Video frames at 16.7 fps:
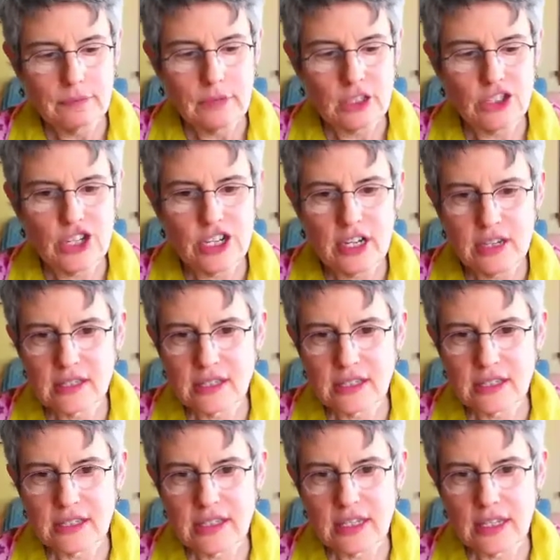she does a
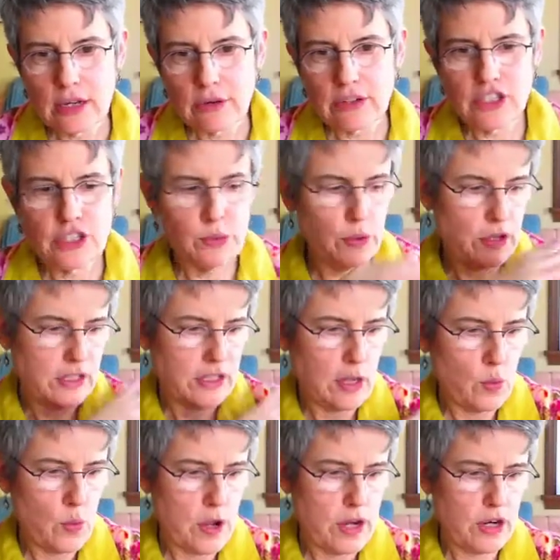series. She works
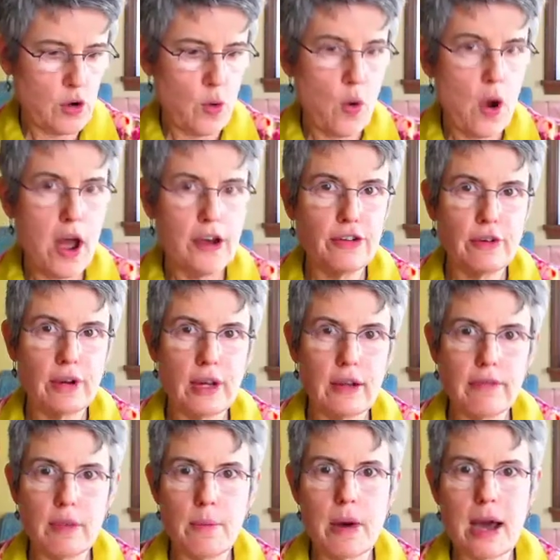on one quadrant
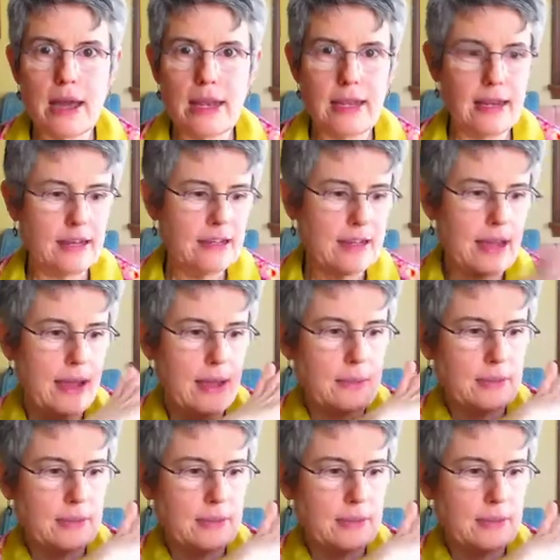of the body at a time.